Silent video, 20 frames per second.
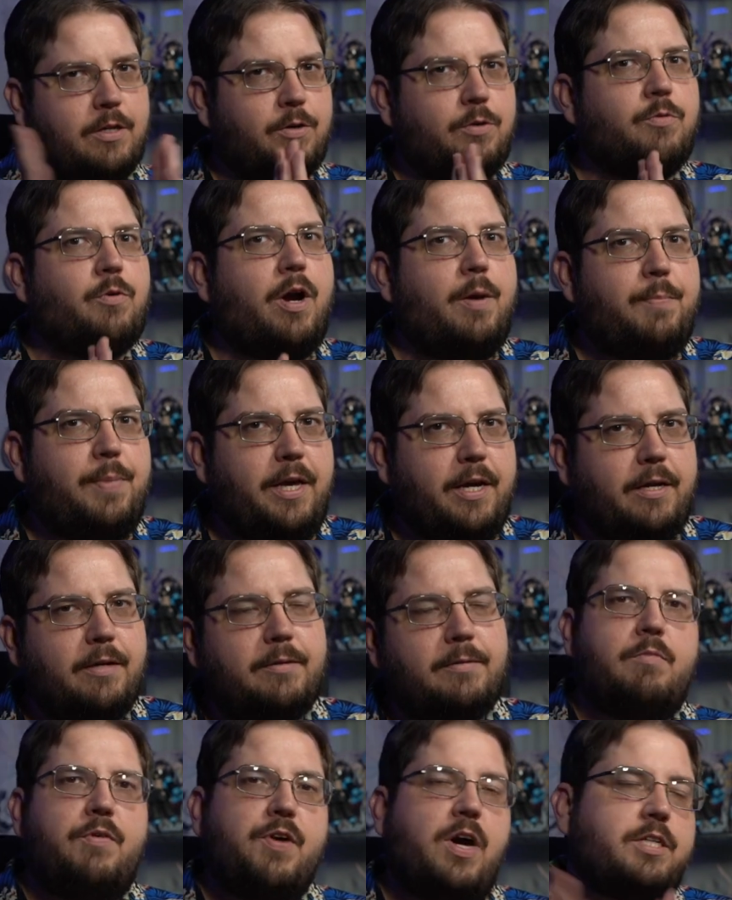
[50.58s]
Great pick.
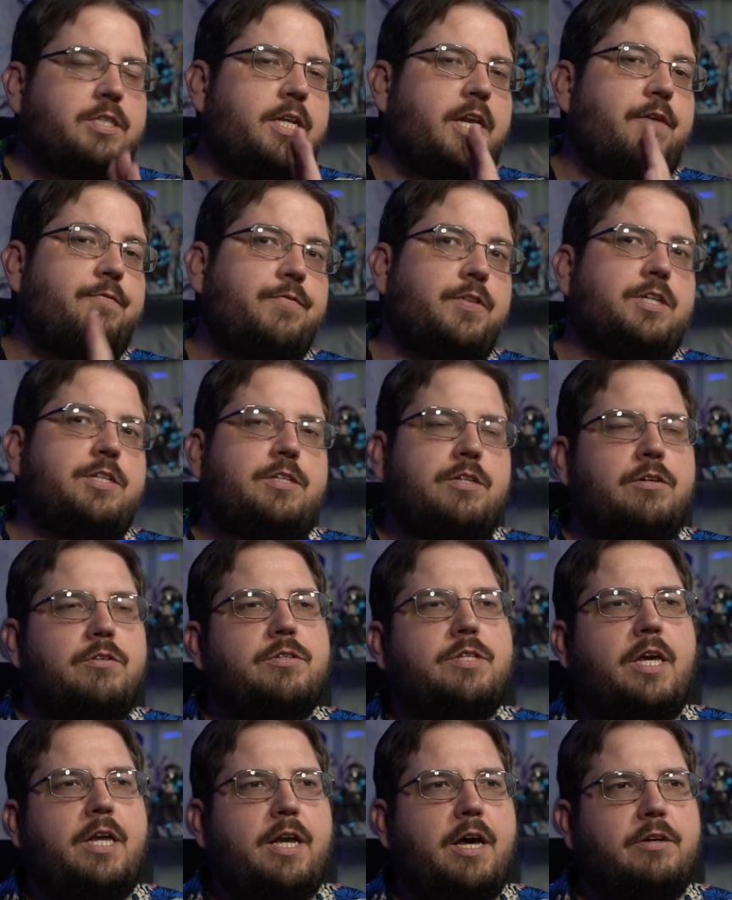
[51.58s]
Moving on to Netflix news,
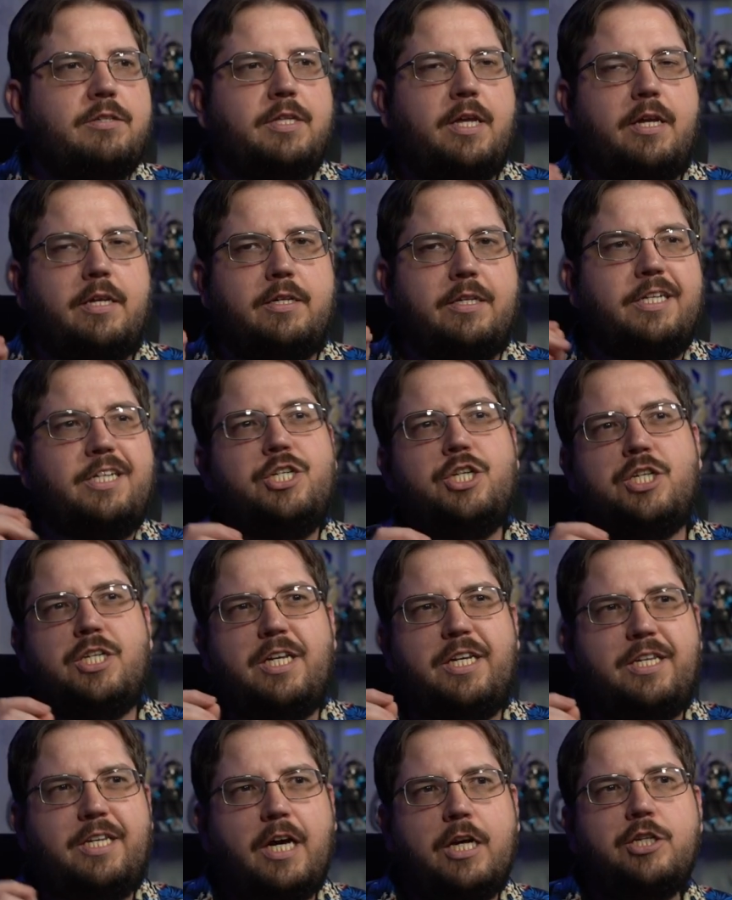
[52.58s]
they announced that Delicious
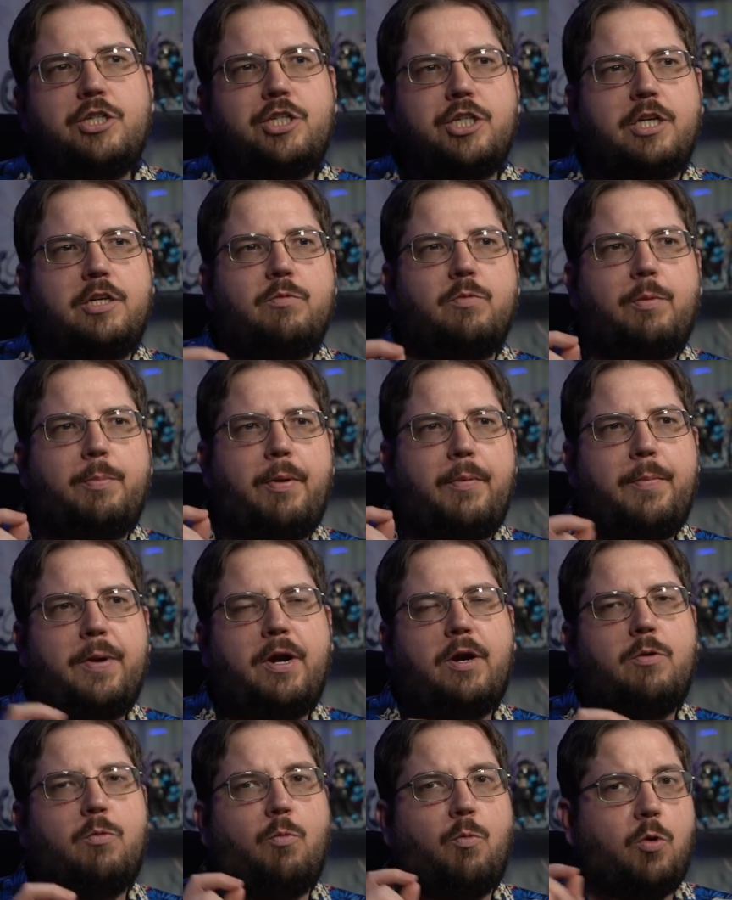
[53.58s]
in Dungeon will
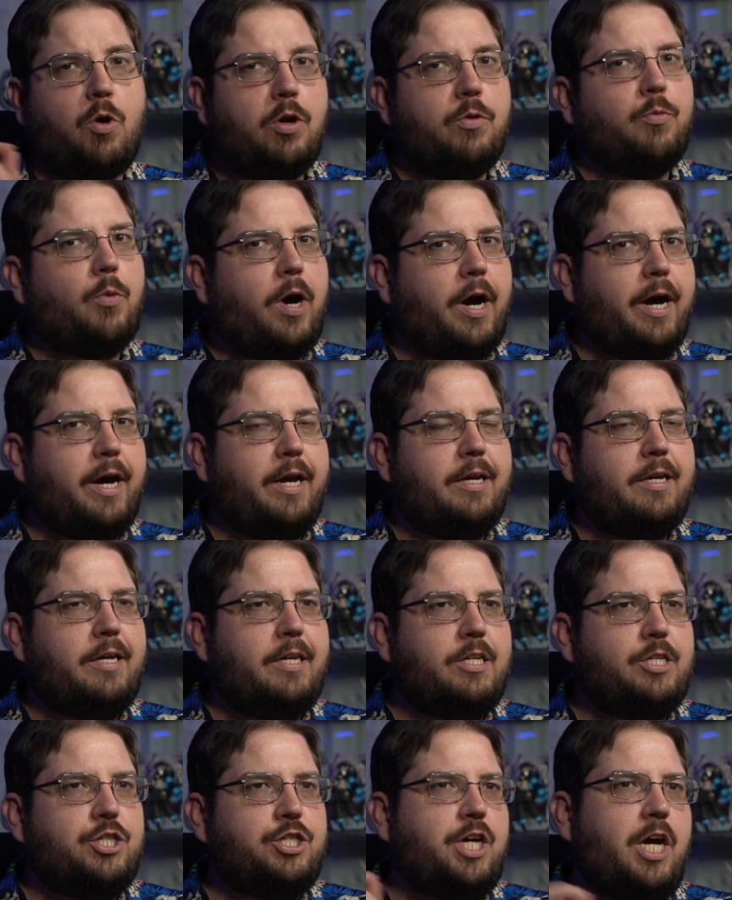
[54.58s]
premiere worldwide
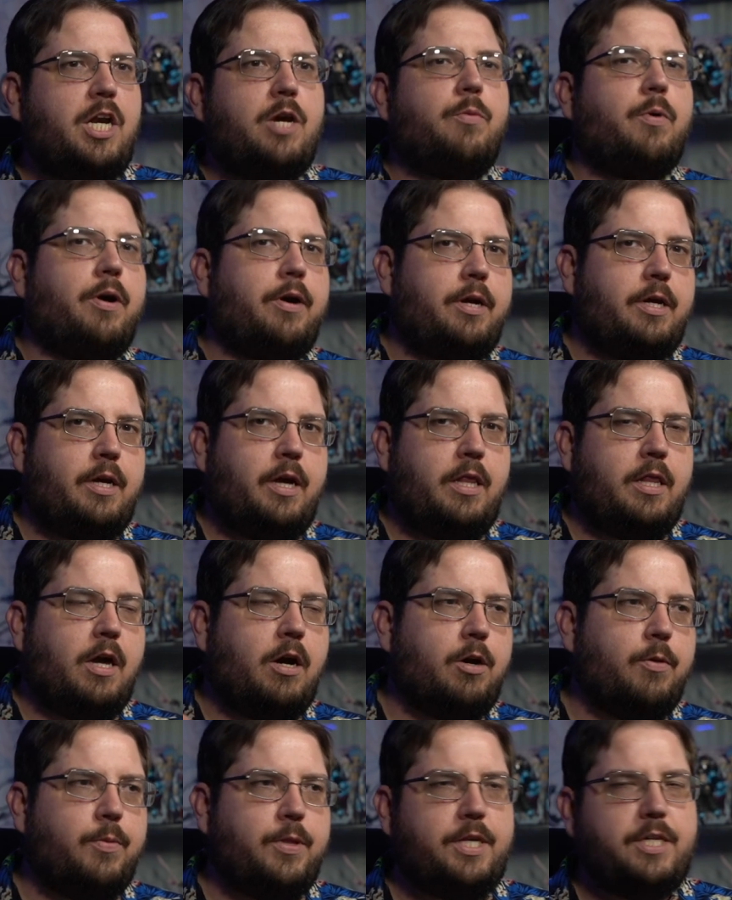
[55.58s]
in January, and they
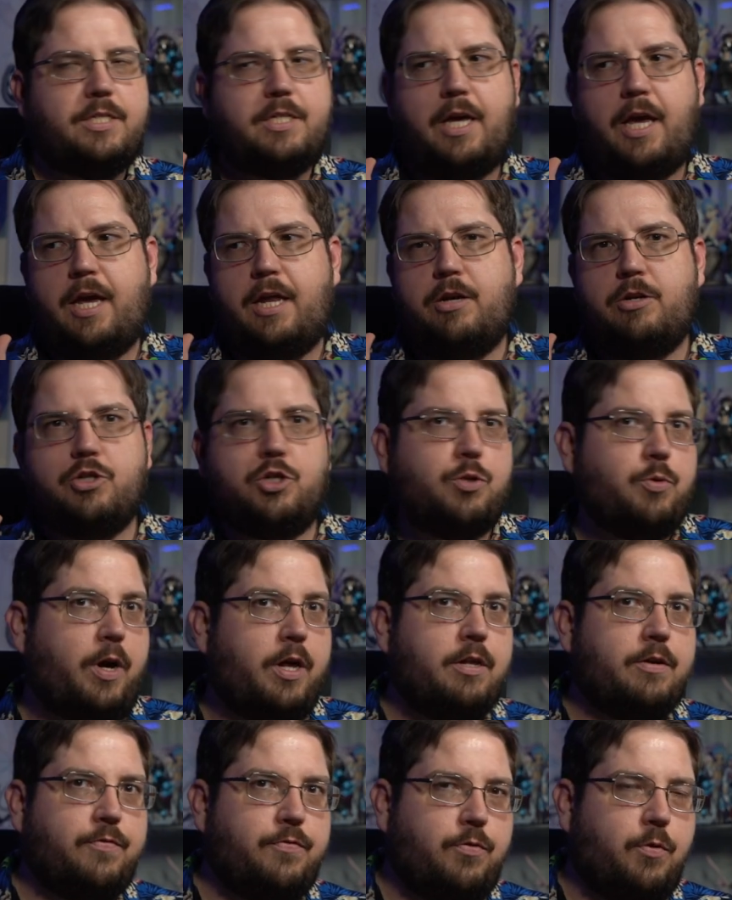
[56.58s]
already released a new
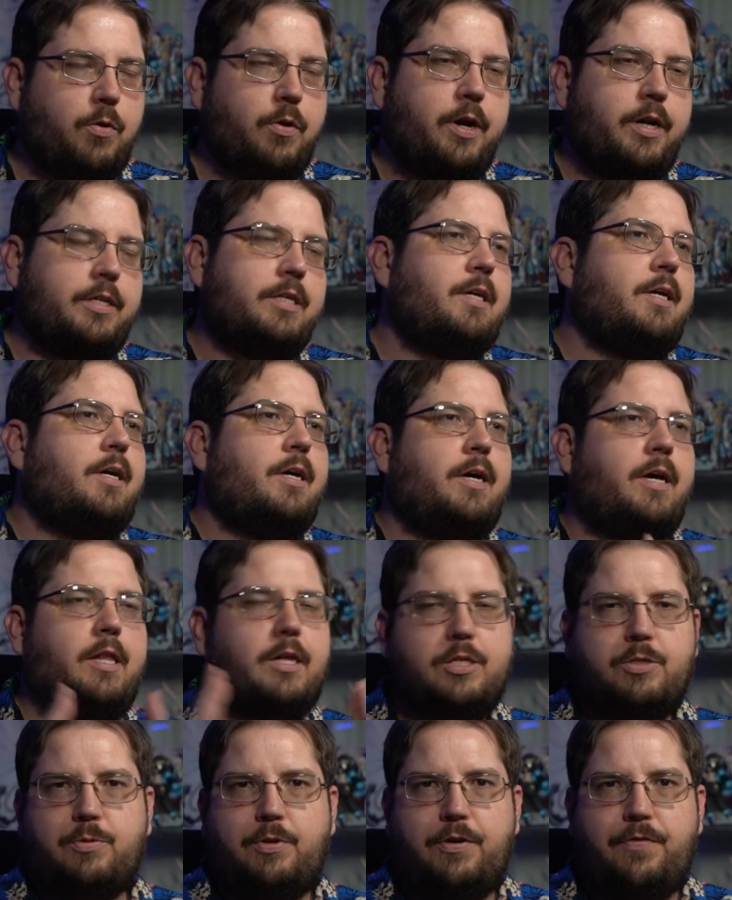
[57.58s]
trailer for it. It
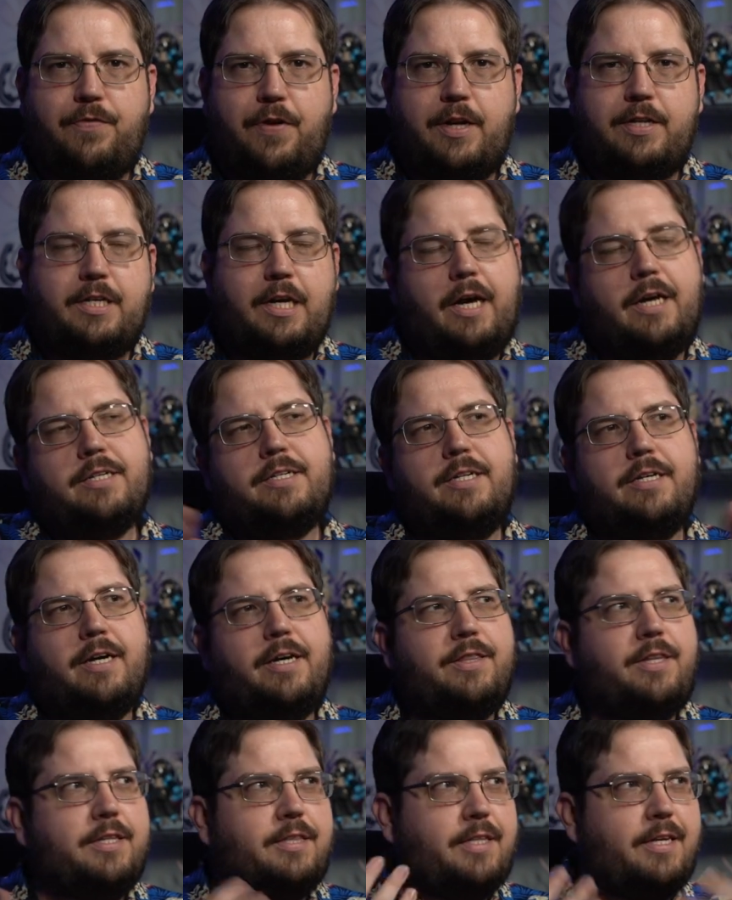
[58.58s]
looks really fantastic. I
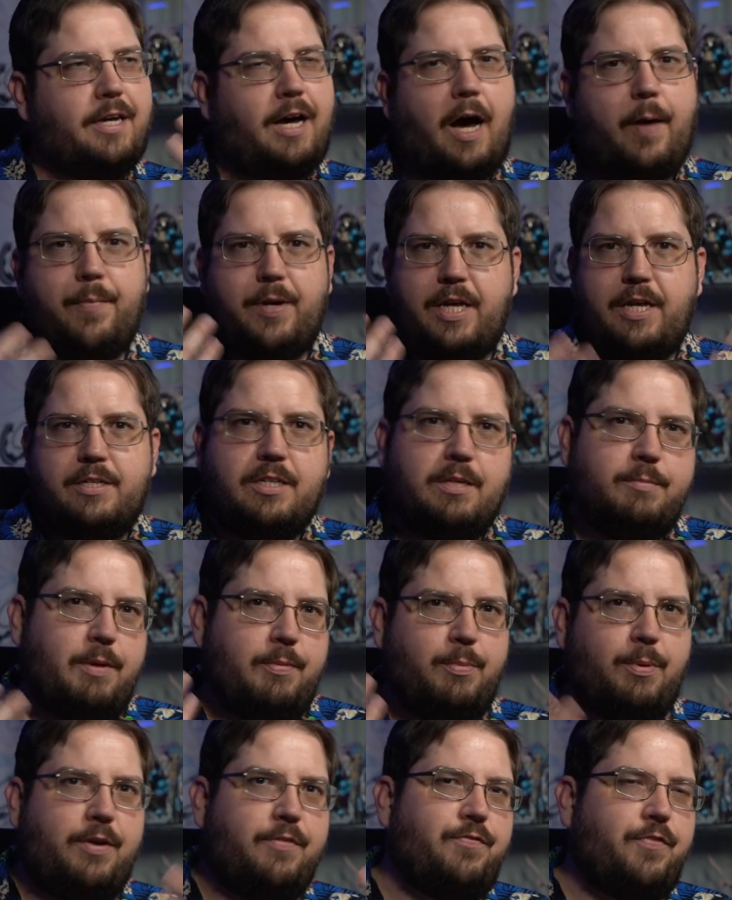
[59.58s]
think the comedy going to be
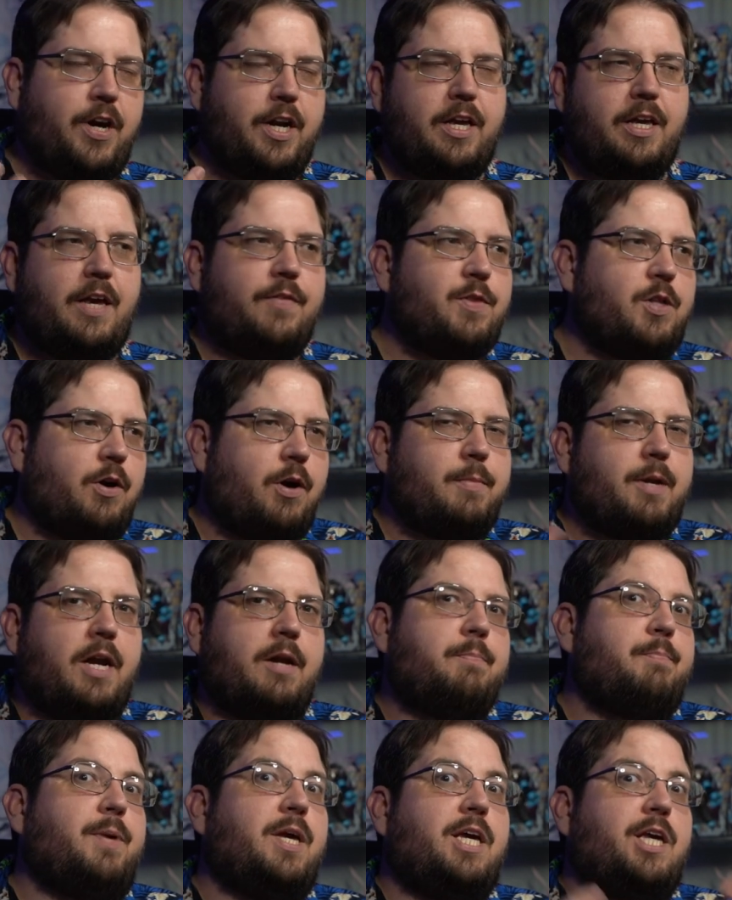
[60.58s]
pretty funny, even though I'm not a
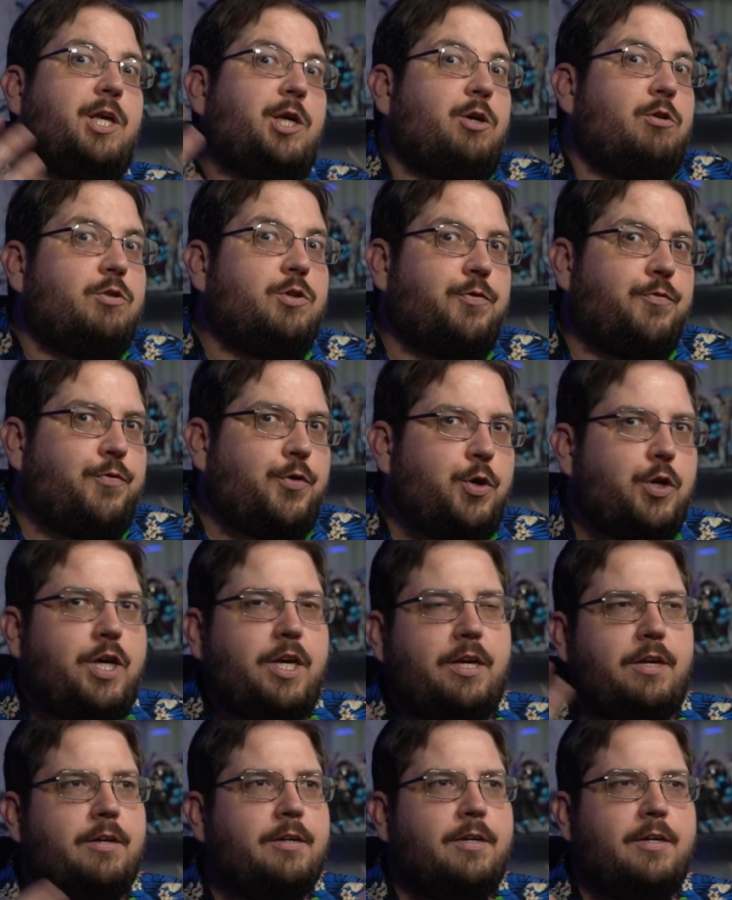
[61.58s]
big, huge
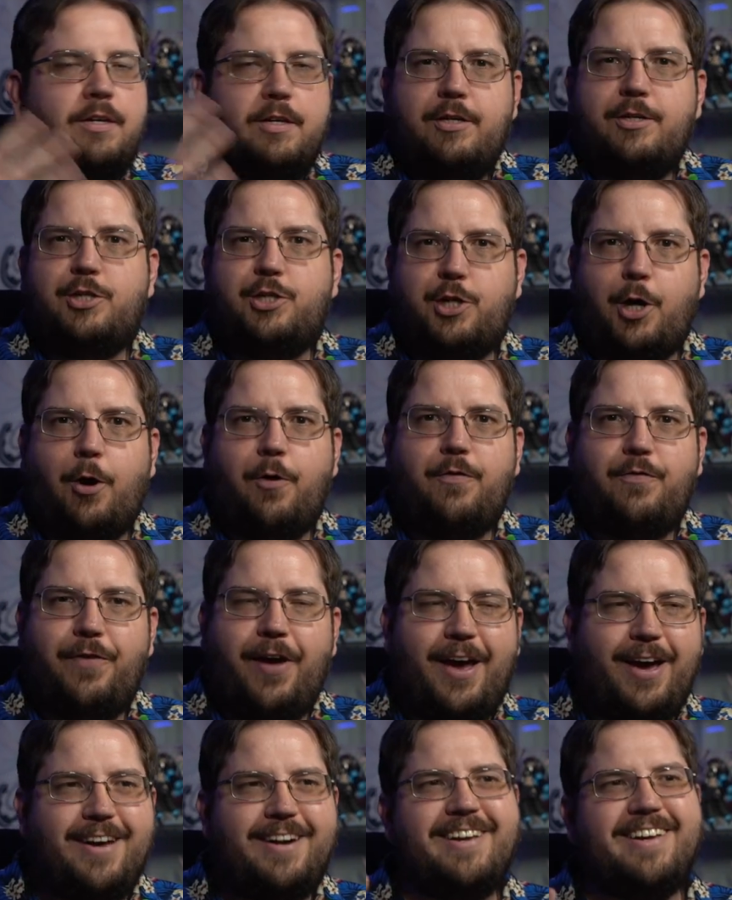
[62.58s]
foodie show
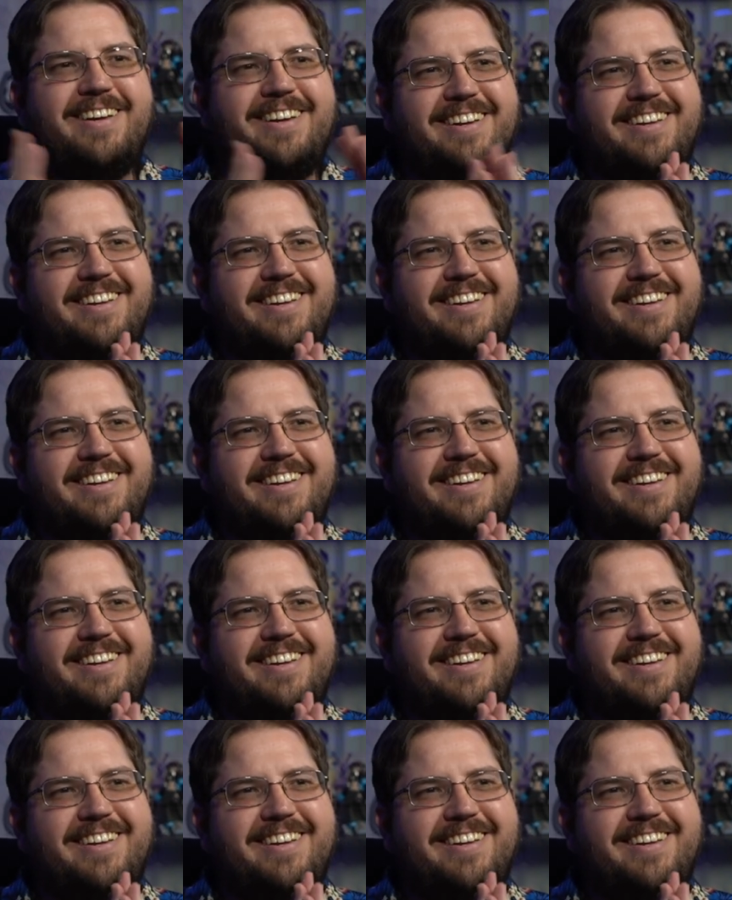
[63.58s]
fan.